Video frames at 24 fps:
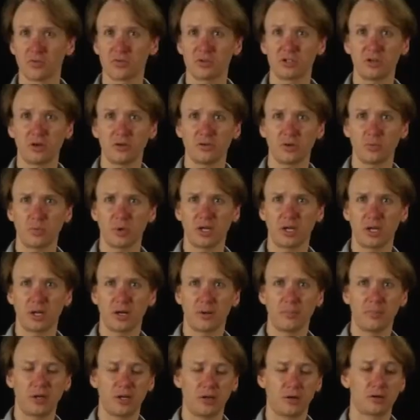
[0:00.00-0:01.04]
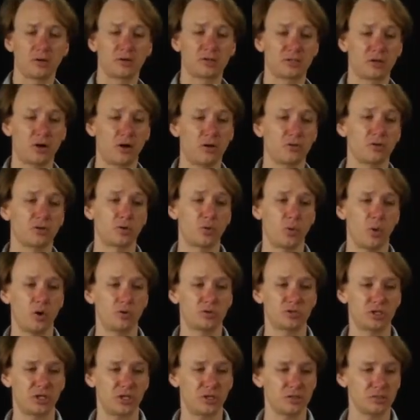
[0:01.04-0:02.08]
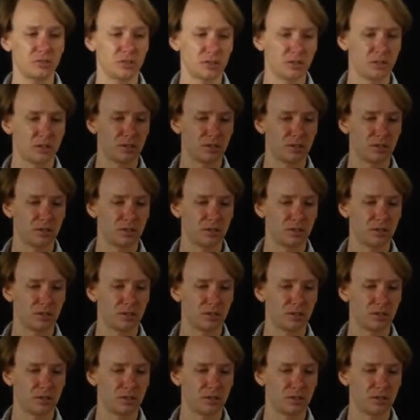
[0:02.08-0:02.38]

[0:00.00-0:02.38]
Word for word: result that we get up here is called the quotient.